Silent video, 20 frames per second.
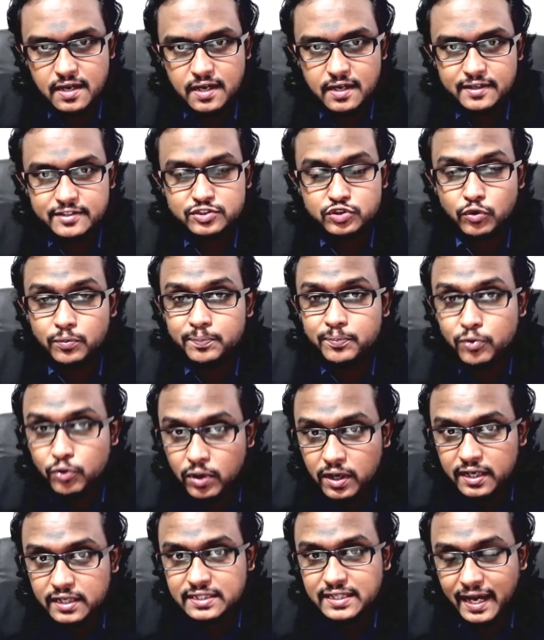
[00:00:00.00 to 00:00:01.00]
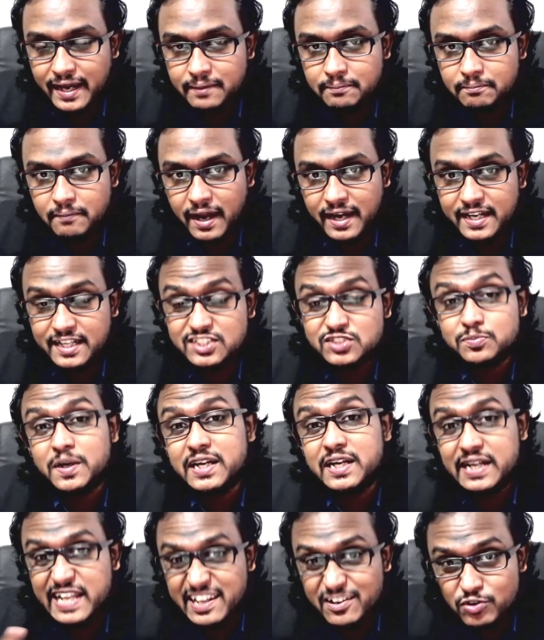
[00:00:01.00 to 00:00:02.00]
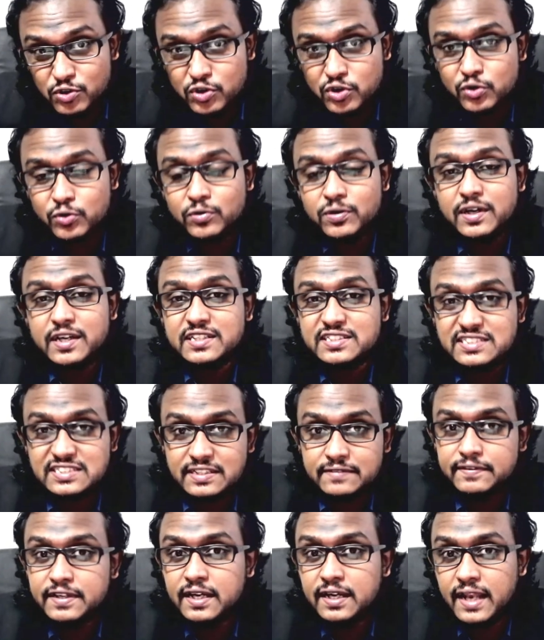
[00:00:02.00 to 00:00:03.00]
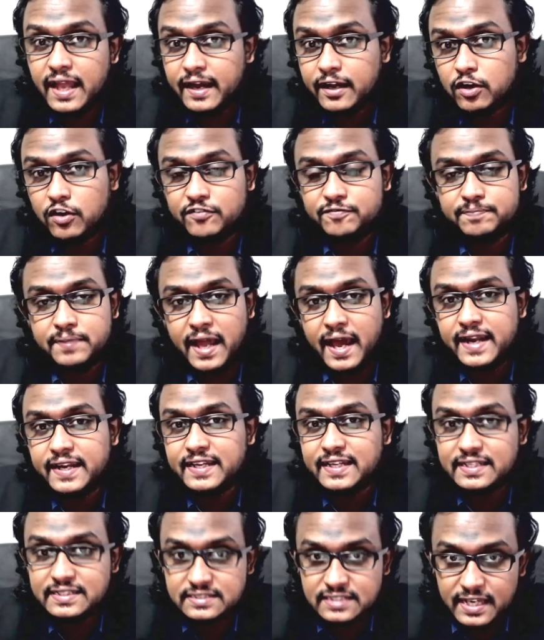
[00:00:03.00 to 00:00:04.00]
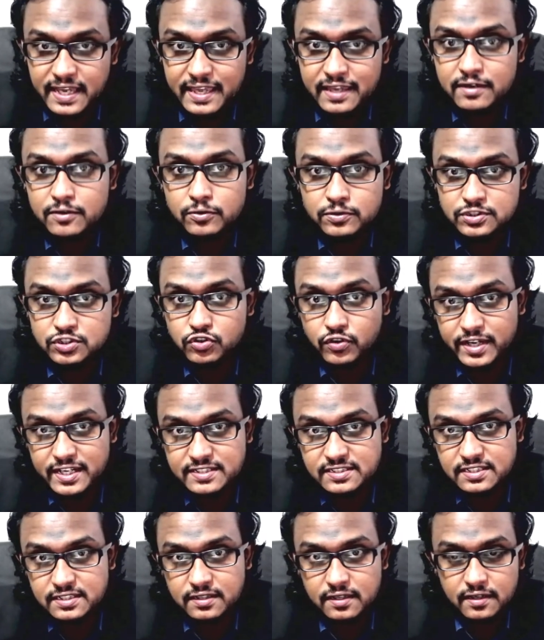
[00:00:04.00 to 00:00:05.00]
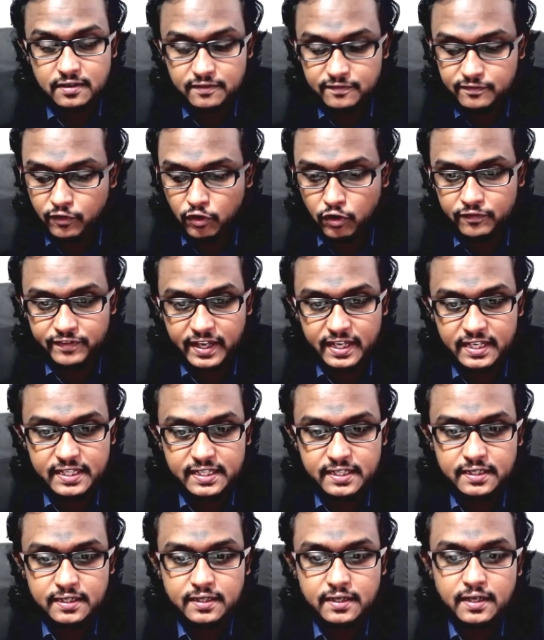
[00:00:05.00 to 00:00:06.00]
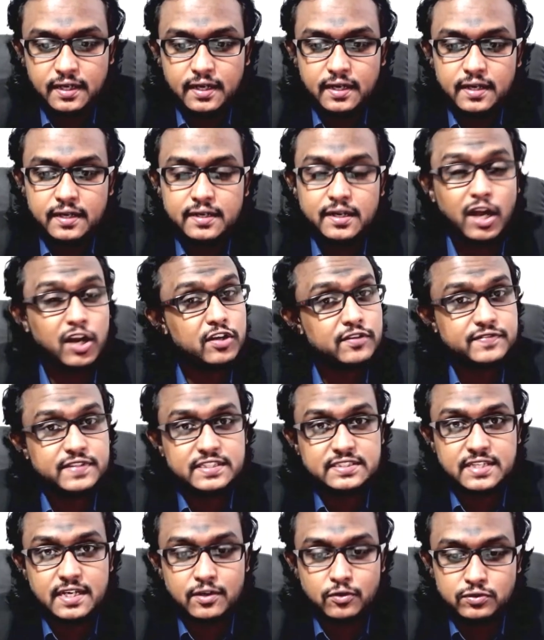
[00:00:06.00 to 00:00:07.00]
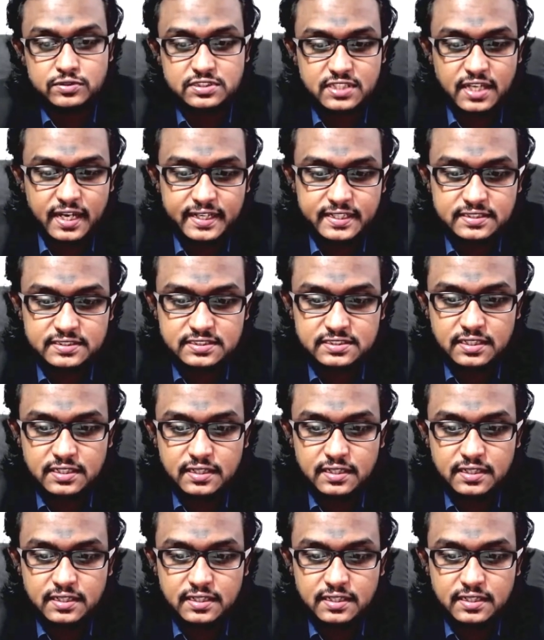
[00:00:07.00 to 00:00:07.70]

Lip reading: So poor time management due to severe lack of planning is a huge reason for failure. None of these are good signs.